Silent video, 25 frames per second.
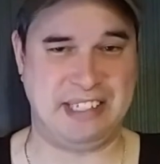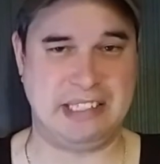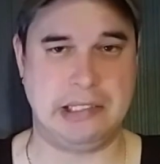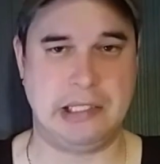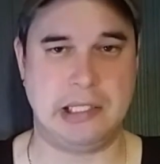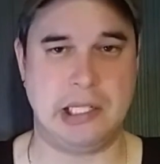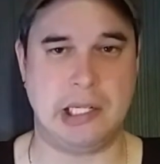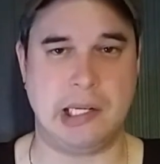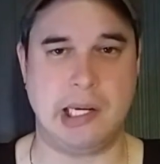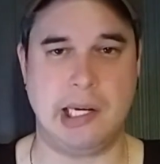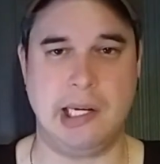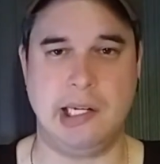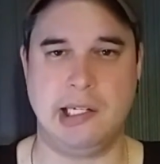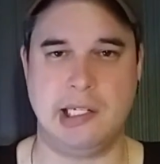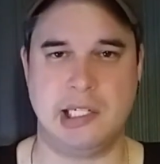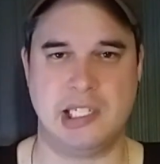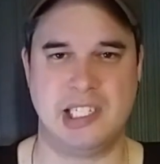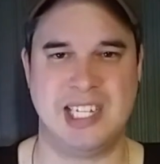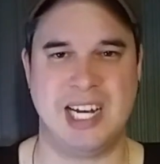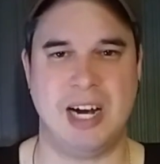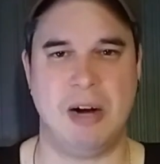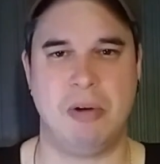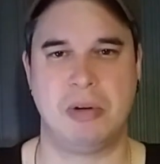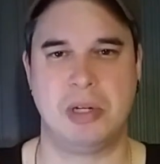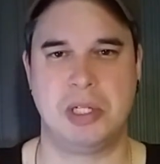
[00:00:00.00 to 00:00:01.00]
sucking the
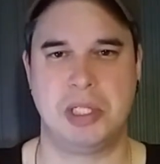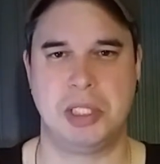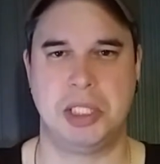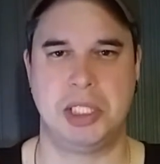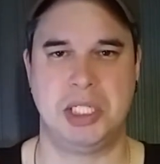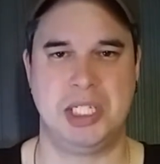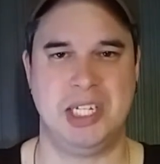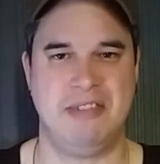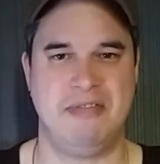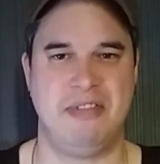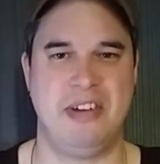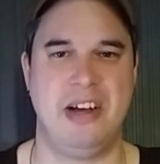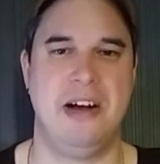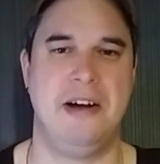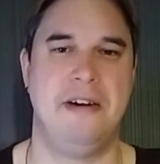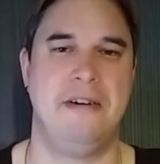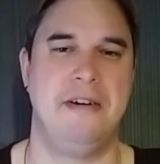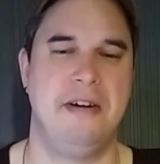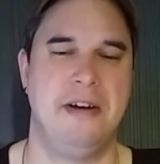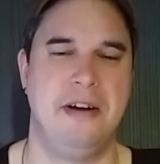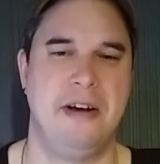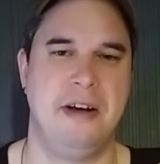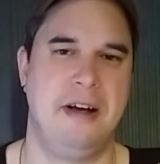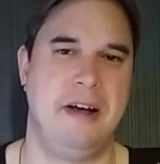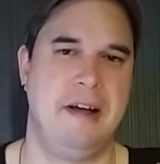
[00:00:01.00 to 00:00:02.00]
sour stuff
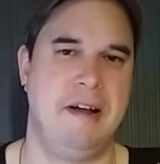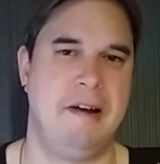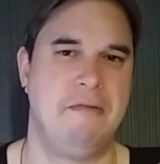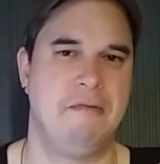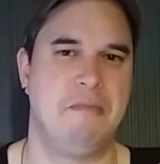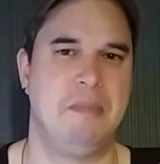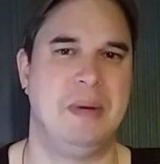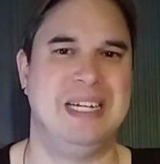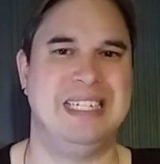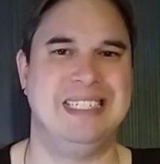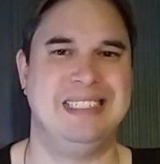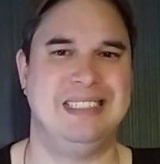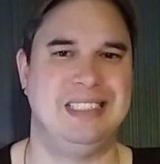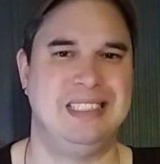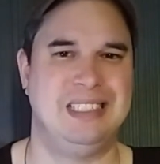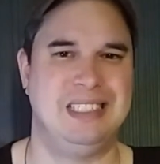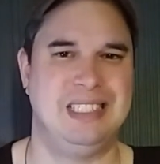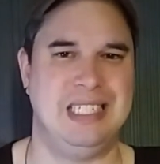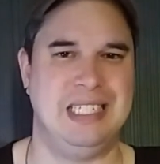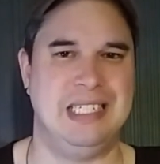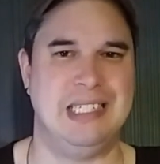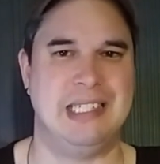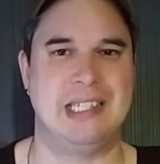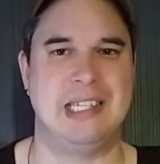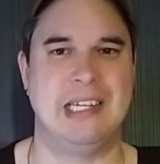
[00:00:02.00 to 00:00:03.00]
out of my
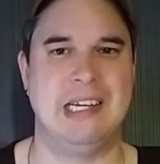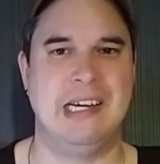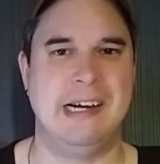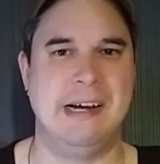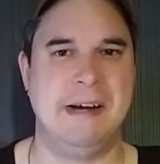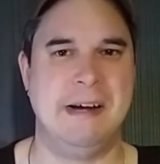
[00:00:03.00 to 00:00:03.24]
teeth.